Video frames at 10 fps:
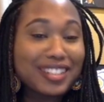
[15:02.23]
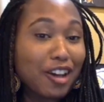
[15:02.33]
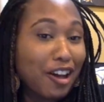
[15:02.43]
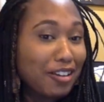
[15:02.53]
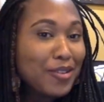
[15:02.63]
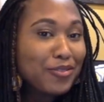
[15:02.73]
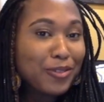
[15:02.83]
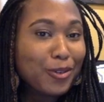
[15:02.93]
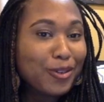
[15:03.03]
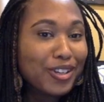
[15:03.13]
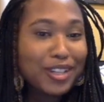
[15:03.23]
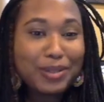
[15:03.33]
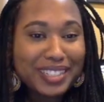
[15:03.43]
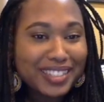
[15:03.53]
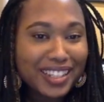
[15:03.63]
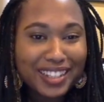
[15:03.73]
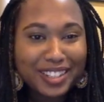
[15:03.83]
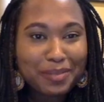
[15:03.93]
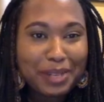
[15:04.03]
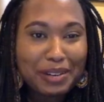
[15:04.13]
to talk for a quick
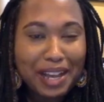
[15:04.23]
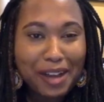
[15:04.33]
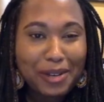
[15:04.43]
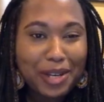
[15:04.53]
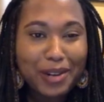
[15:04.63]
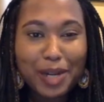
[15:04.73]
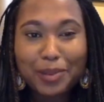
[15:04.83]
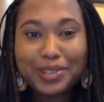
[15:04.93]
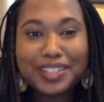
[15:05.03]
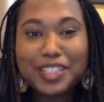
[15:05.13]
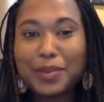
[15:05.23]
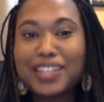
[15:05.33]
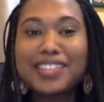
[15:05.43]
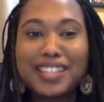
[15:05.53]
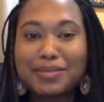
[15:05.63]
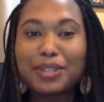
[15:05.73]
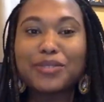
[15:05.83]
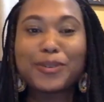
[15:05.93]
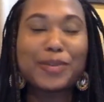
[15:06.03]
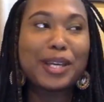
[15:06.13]
second about how incredible this space has
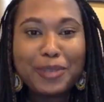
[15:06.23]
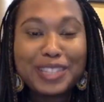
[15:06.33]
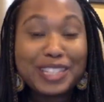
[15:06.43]
been for me.